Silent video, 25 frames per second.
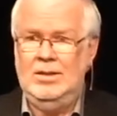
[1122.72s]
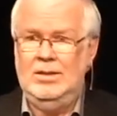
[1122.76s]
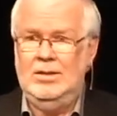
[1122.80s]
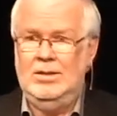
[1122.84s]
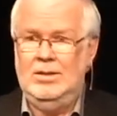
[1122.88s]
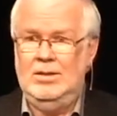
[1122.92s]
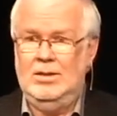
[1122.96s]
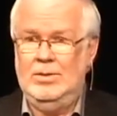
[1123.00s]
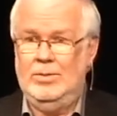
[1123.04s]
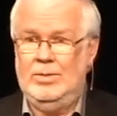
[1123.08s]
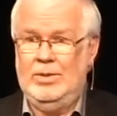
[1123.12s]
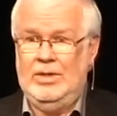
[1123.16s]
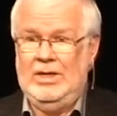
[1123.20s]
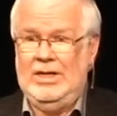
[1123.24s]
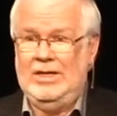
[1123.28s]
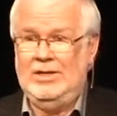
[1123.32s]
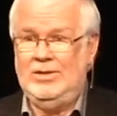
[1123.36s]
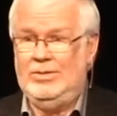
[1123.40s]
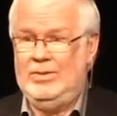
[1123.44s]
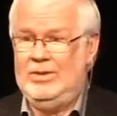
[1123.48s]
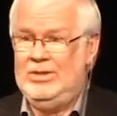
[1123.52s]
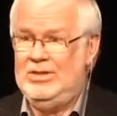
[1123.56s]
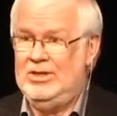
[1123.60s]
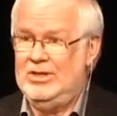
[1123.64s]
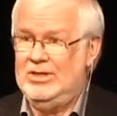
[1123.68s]
Or perhaps
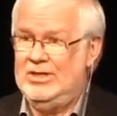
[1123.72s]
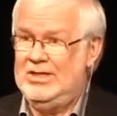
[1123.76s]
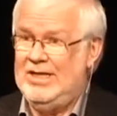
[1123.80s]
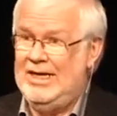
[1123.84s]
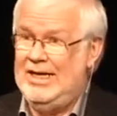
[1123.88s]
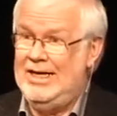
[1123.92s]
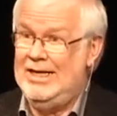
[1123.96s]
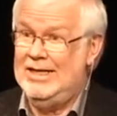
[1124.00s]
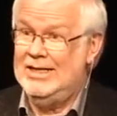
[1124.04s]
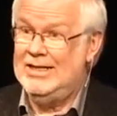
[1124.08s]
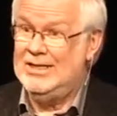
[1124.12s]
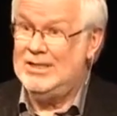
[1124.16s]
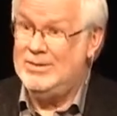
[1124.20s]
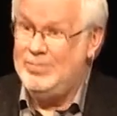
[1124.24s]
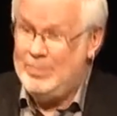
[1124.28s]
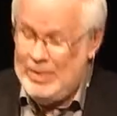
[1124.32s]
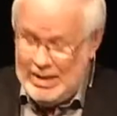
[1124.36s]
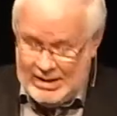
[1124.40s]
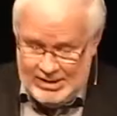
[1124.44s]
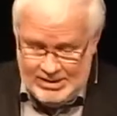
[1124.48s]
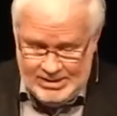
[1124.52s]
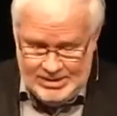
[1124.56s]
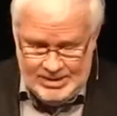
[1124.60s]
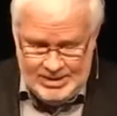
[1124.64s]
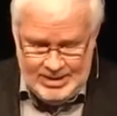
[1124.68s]
we should say,
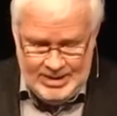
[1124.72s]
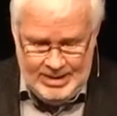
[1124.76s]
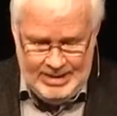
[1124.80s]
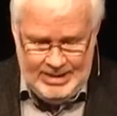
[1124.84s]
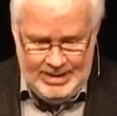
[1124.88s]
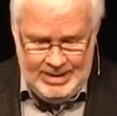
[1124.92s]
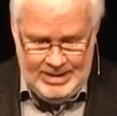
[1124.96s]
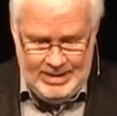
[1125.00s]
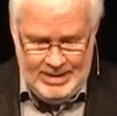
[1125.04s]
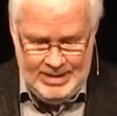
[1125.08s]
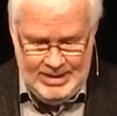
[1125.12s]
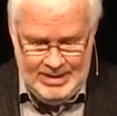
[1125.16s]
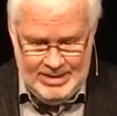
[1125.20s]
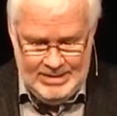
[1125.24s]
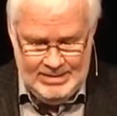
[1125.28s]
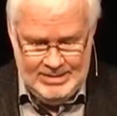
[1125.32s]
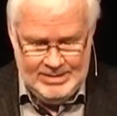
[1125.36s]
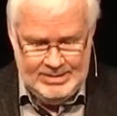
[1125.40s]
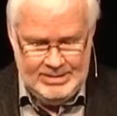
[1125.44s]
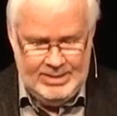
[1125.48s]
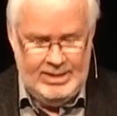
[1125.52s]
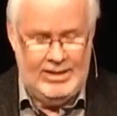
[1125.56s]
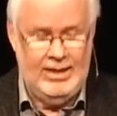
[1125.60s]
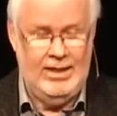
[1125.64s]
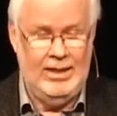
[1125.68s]
especially
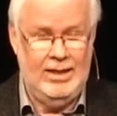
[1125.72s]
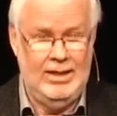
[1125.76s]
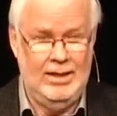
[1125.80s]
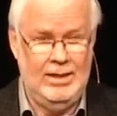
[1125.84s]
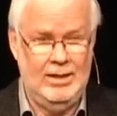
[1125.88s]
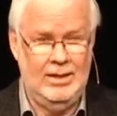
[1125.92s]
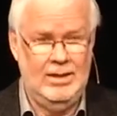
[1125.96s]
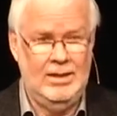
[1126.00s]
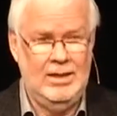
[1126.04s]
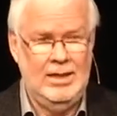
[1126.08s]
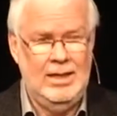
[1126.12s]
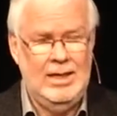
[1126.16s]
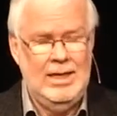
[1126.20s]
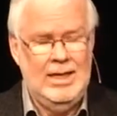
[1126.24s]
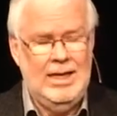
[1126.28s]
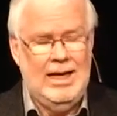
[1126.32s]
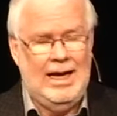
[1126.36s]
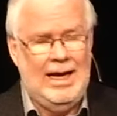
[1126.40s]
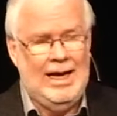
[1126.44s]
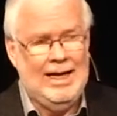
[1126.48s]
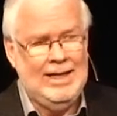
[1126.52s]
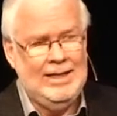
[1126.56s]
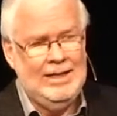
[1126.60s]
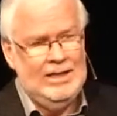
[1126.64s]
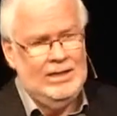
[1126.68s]
as king.
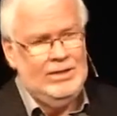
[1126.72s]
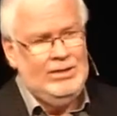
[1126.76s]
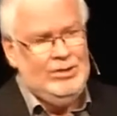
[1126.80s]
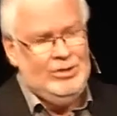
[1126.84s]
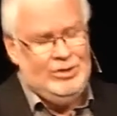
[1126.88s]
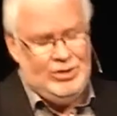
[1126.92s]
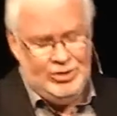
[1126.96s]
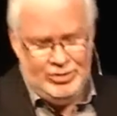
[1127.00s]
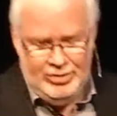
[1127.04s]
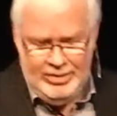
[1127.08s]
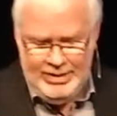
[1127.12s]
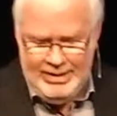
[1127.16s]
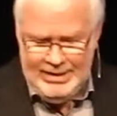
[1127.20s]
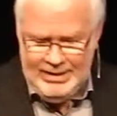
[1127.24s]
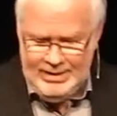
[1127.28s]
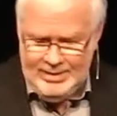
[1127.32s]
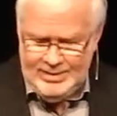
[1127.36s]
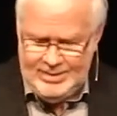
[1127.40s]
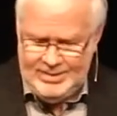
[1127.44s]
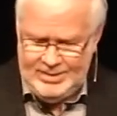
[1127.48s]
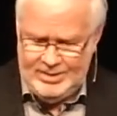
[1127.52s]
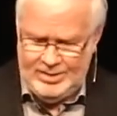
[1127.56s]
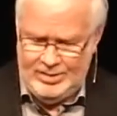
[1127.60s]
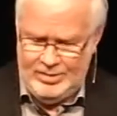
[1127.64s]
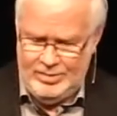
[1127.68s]
And in doing
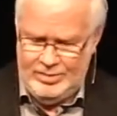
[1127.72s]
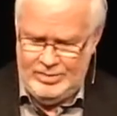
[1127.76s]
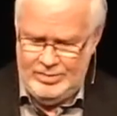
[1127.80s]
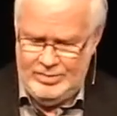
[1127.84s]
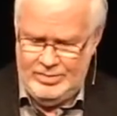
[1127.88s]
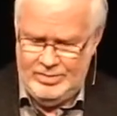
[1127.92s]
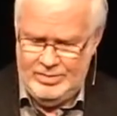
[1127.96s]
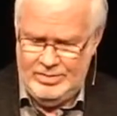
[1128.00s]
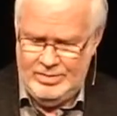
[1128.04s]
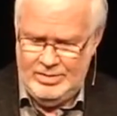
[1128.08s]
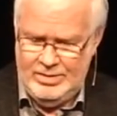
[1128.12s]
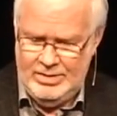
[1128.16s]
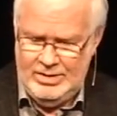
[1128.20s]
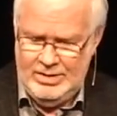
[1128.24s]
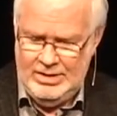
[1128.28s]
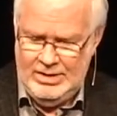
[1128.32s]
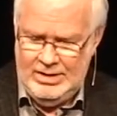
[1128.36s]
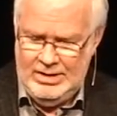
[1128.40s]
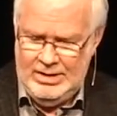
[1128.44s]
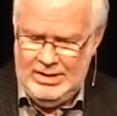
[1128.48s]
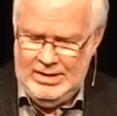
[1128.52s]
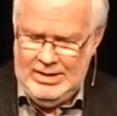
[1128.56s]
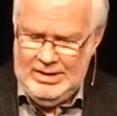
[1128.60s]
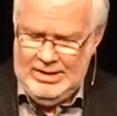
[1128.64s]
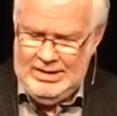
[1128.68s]
so,
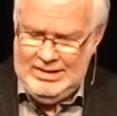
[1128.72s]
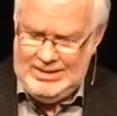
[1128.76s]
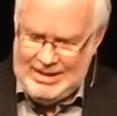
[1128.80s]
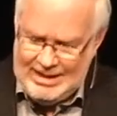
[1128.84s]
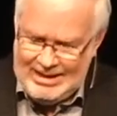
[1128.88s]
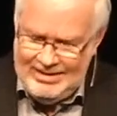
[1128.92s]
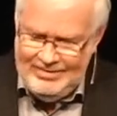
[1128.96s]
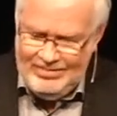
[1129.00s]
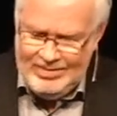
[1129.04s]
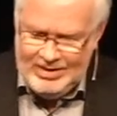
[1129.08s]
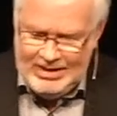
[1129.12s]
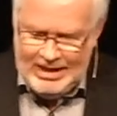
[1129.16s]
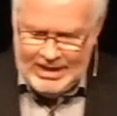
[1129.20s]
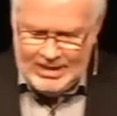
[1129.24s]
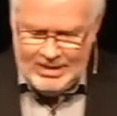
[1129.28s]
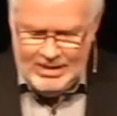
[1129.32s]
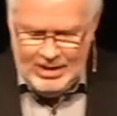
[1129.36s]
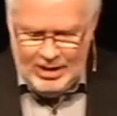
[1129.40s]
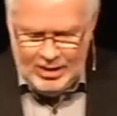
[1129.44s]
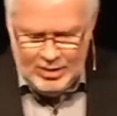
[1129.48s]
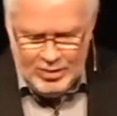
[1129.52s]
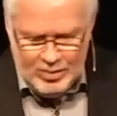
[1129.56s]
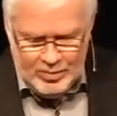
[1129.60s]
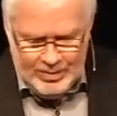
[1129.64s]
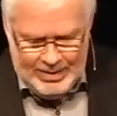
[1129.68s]
David had
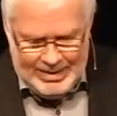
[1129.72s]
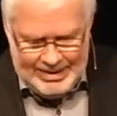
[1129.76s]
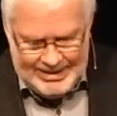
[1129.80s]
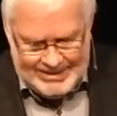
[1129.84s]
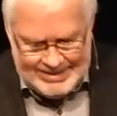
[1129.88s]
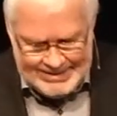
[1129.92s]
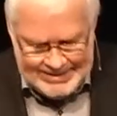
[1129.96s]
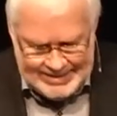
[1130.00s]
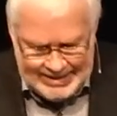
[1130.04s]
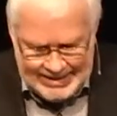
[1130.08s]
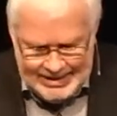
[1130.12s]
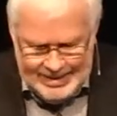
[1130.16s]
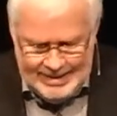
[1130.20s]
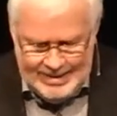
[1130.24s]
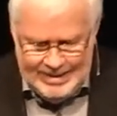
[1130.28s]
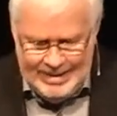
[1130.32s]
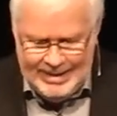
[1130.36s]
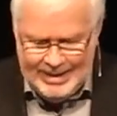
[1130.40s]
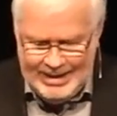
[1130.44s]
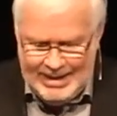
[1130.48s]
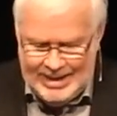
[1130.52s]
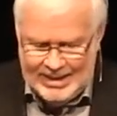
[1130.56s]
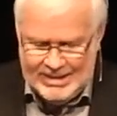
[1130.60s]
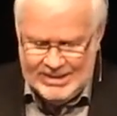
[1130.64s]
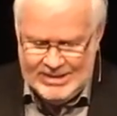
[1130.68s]
not only sinned
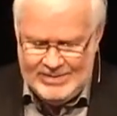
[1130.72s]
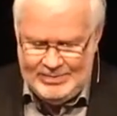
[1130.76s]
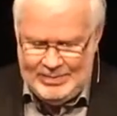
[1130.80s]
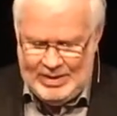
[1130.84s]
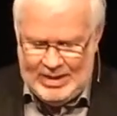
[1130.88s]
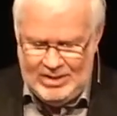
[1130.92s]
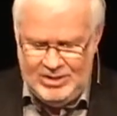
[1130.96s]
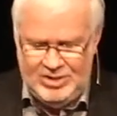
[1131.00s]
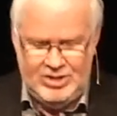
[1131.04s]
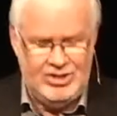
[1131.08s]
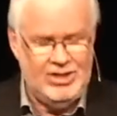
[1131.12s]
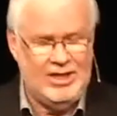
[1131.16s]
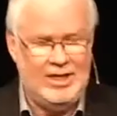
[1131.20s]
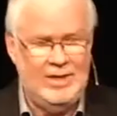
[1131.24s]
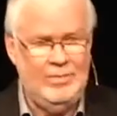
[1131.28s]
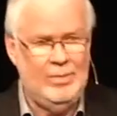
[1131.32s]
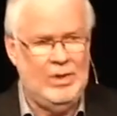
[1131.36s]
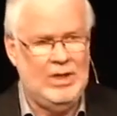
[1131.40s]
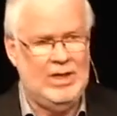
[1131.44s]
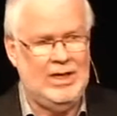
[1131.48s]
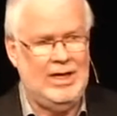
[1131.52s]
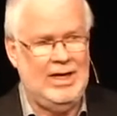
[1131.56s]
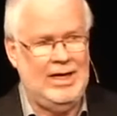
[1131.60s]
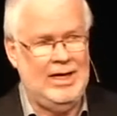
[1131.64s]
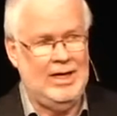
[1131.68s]
against
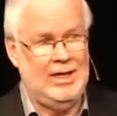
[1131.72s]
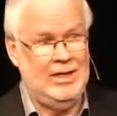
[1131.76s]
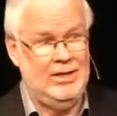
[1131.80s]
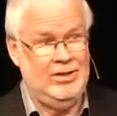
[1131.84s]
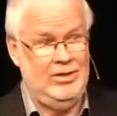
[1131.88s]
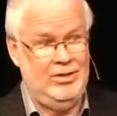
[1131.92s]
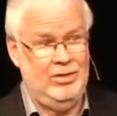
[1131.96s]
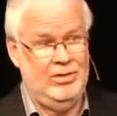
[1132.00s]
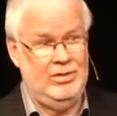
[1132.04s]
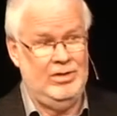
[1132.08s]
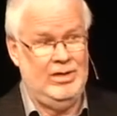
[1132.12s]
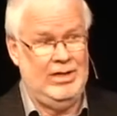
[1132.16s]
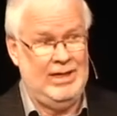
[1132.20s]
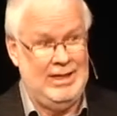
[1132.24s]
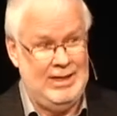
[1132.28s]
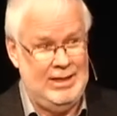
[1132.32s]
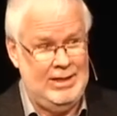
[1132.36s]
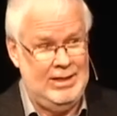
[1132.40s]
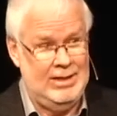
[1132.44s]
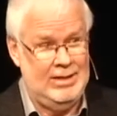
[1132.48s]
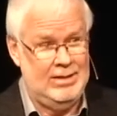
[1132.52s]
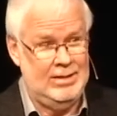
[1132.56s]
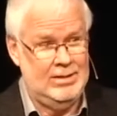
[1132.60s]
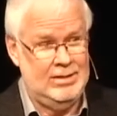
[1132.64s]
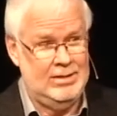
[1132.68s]
Bathsheba and
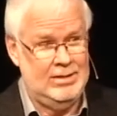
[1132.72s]
Uriah,